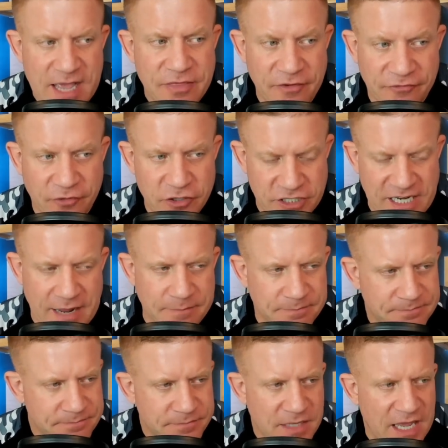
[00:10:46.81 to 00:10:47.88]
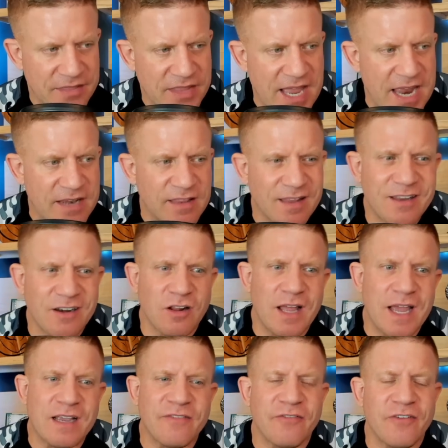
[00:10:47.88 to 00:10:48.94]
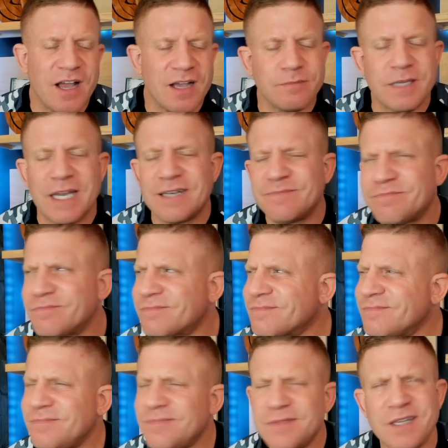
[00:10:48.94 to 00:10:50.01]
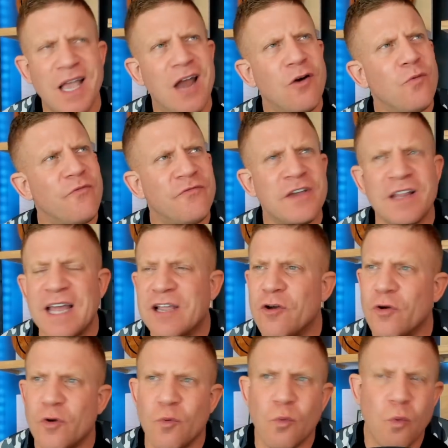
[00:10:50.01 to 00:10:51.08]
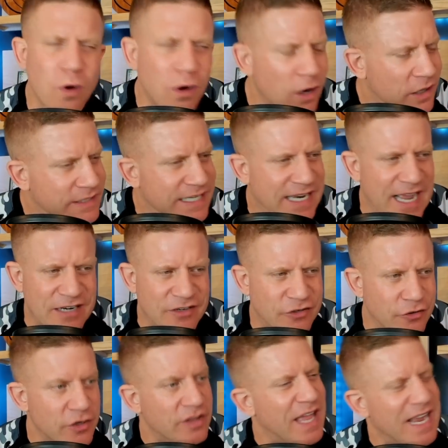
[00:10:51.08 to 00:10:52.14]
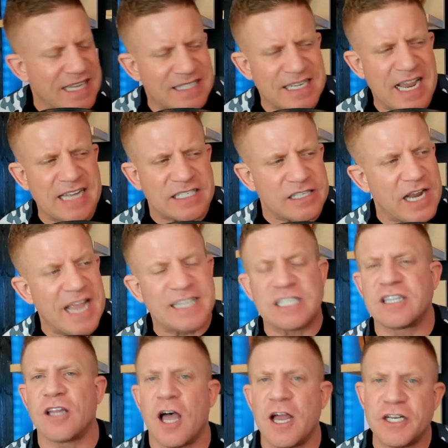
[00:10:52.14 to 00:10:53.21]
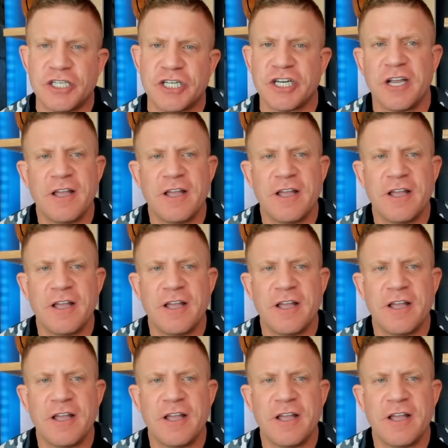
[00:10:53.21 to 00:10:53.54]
The first time. And then you're like, fuck, man, I don't feel like going to work today, dude. Like it's lunch.